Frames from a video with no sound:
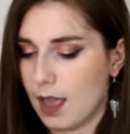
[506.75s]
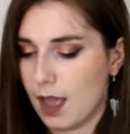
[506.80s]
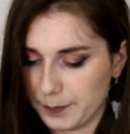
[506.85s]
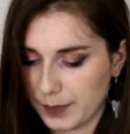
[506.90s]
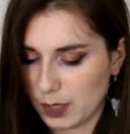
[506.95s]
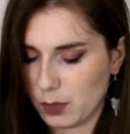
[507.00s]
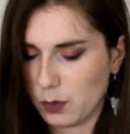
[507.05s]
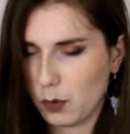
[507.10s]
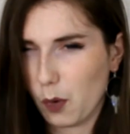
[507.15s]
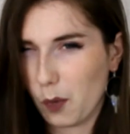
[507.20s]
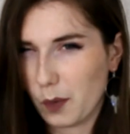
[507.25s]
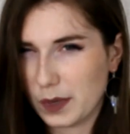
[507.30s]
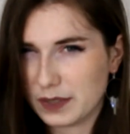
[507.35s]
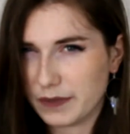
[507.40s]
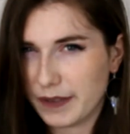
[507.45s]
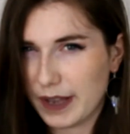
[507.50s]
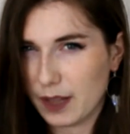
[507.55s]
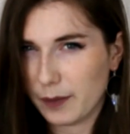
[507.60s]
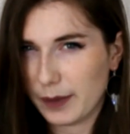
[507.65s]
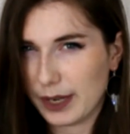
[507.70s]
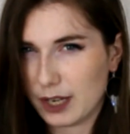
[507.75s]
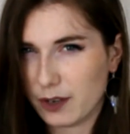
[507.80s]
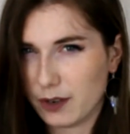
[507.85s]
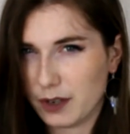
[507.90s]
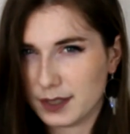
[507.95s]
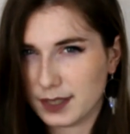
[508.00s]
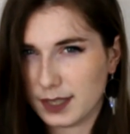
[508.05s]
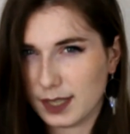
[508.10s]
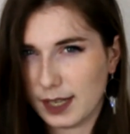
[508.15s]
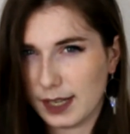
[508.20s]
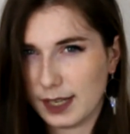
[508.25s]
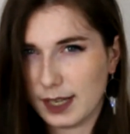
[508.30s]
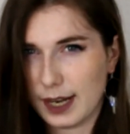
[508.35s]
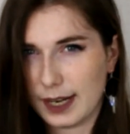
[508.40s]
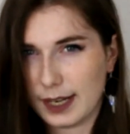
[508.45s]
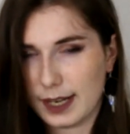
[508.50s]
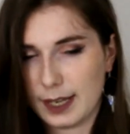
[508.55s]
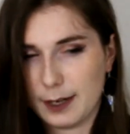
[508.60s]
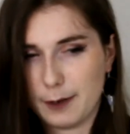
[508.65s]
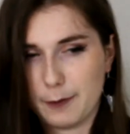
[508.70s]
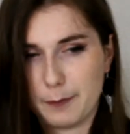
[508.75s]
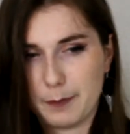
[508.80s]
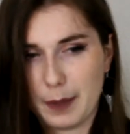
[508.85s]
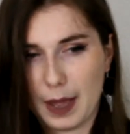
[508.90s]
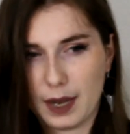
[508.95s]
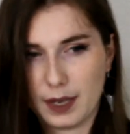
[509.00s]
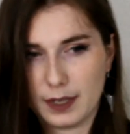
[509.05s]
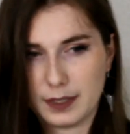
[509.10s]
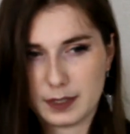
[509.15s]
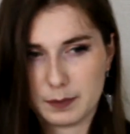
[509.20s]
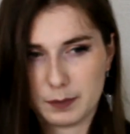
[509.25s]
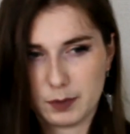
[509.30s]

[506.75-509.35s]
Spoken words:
I don't always veil when I go outside. I kind of balance